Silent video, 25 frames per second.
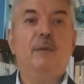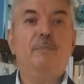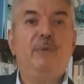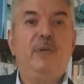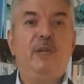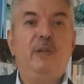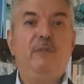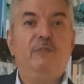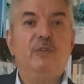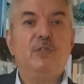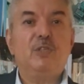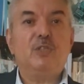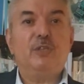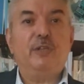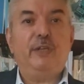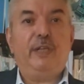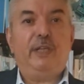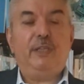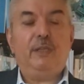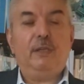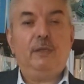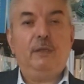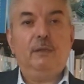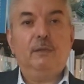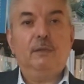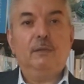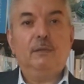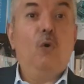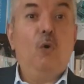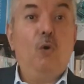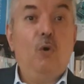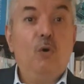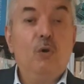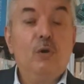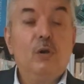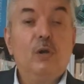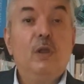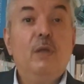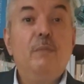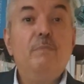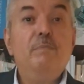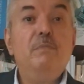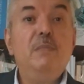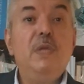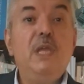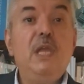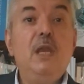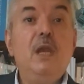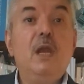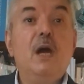a previous reading, or
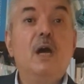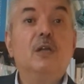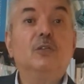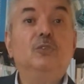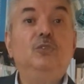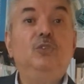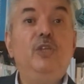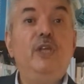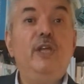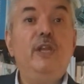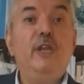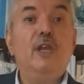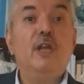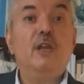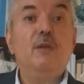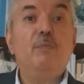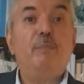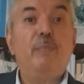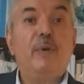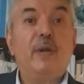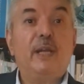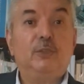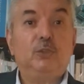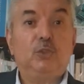mean arterial